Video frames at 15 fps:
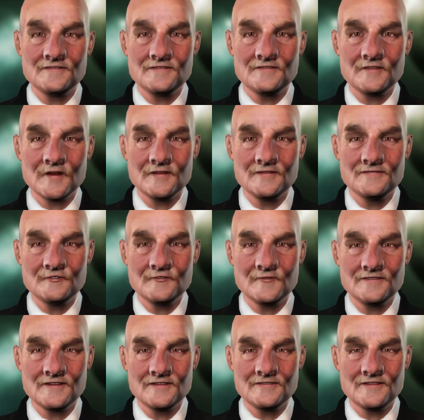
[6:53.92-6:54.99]
They are
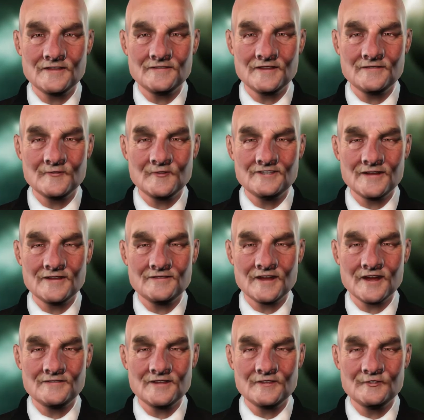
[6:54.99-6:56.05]
truly magnificent
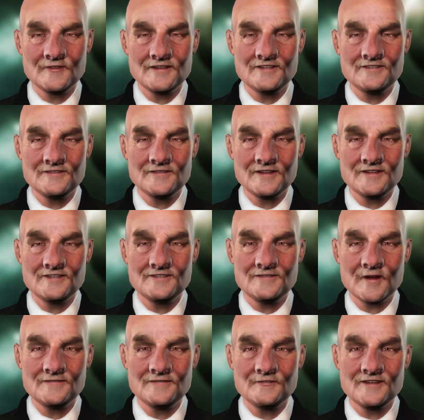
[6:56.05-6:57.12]
and visually stunning
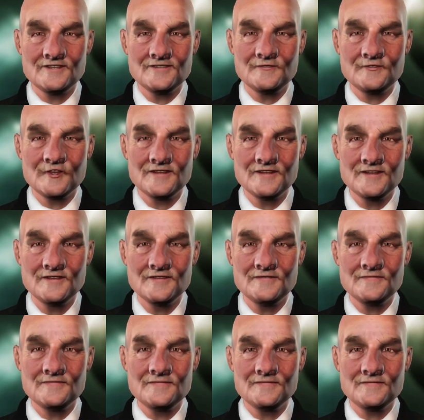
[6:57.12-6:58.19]
structures today.
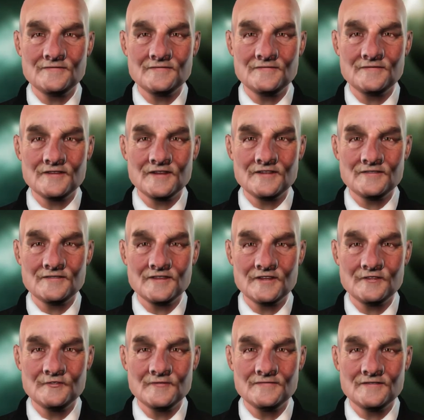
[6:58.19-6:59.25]

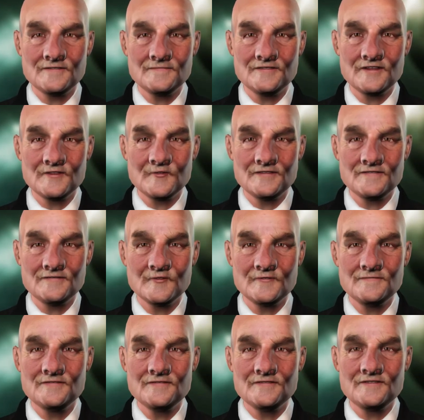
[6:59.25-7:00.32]
Imagine how they would have
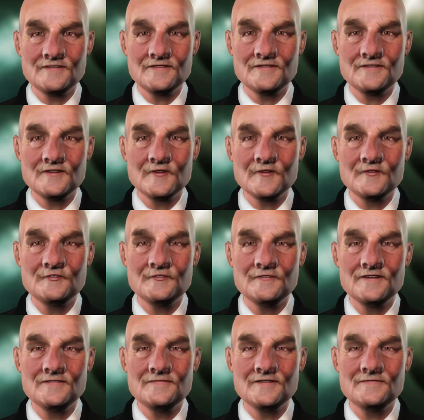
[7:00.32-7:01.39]
looked
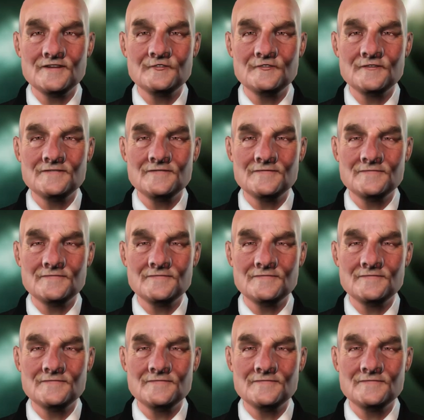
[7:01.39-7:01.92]
freshly finished.